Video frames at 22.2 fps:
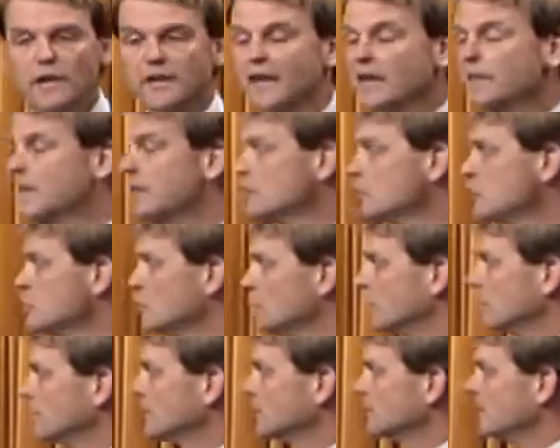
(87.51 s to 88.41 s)
Now, they knew
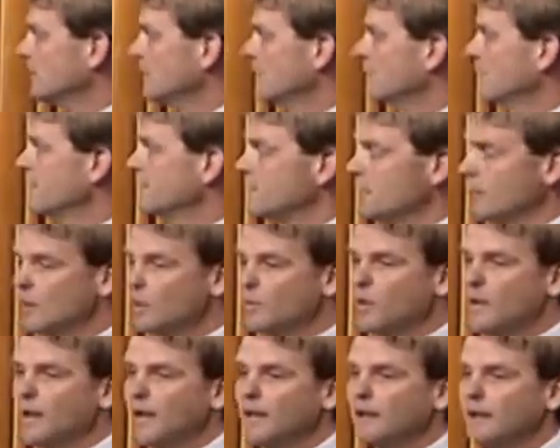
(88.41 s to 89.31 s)
very
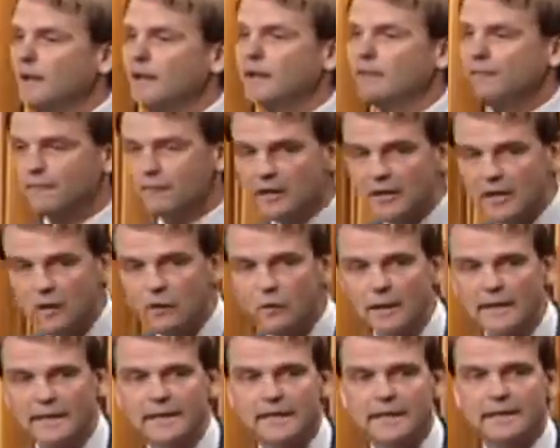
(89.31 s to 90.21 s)
well, very
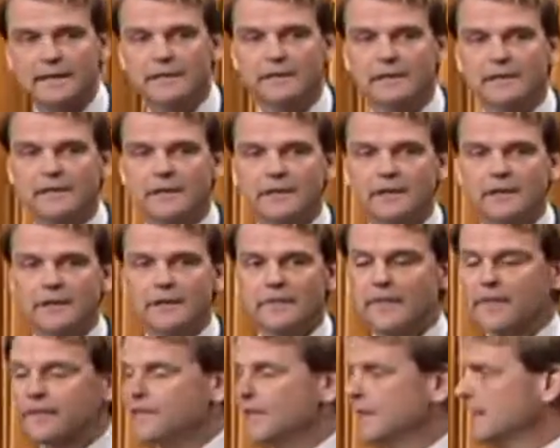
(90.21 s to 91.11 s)
quickly,
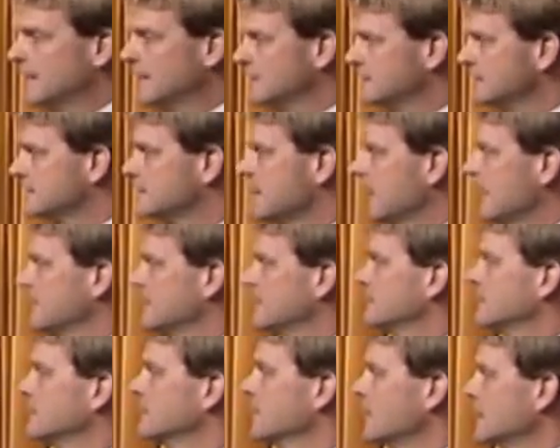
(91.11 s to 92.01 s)
that they had
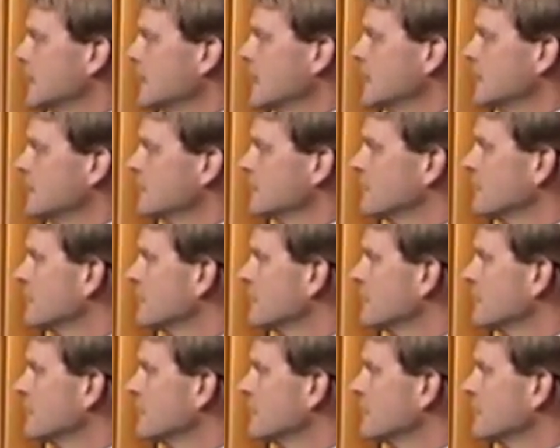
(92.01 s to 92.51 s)
sent the Canadian